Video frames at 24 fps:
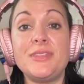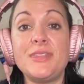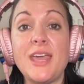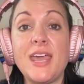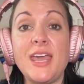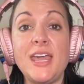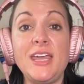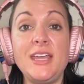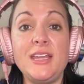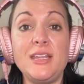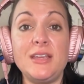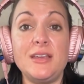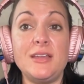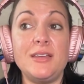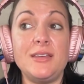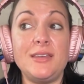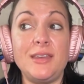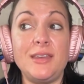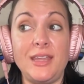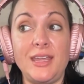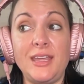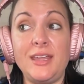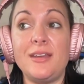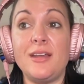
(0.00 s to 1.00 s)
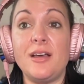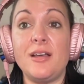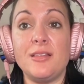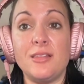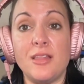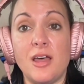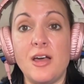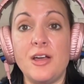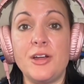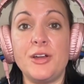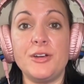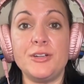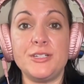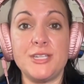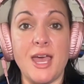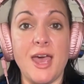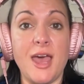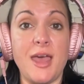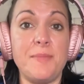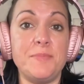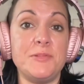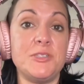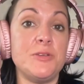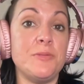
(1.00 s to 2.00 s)
They need a longer
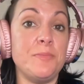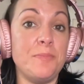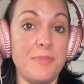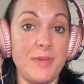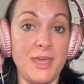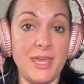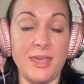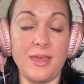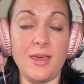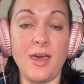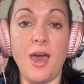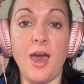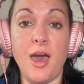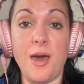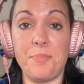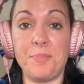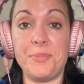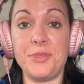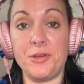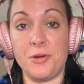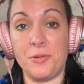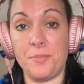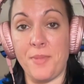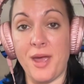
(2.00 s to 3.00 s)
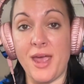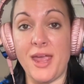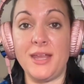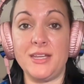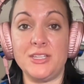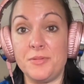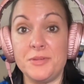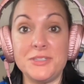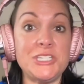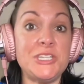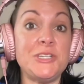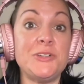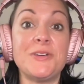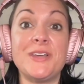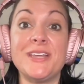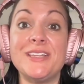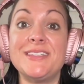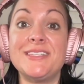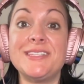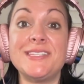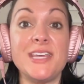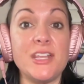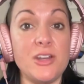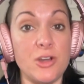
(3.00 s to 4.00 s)
time to make up their mind to
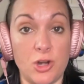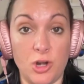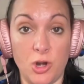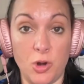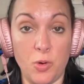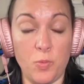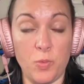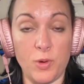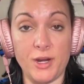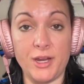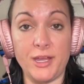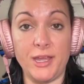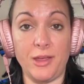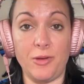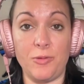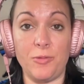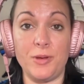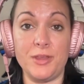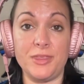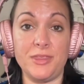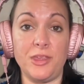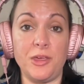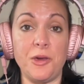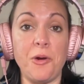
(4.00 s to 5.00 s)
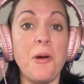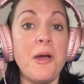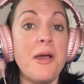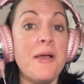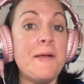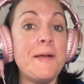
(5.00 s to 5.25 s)
consider working with you.